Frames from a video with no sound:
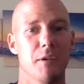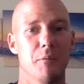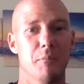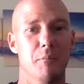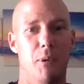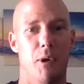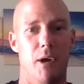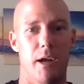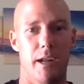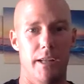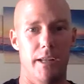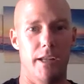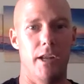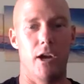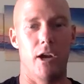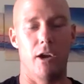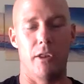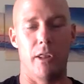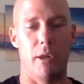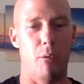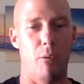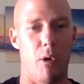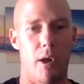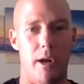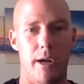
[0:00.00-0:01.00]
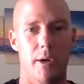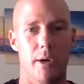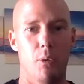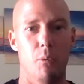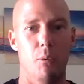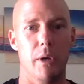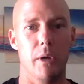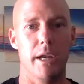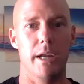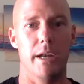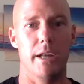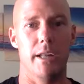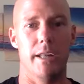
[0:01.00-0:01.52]
But, they wanted to
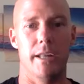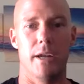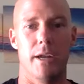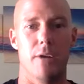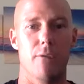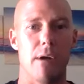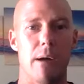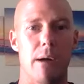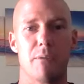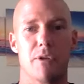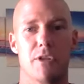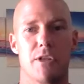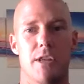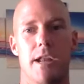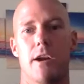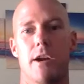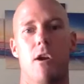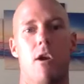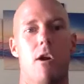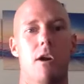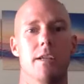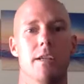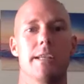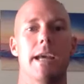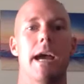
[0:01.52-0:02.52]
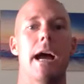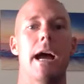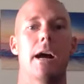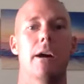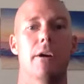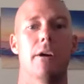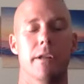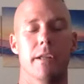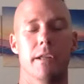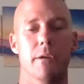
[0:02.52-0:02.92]
win, and they represented our town.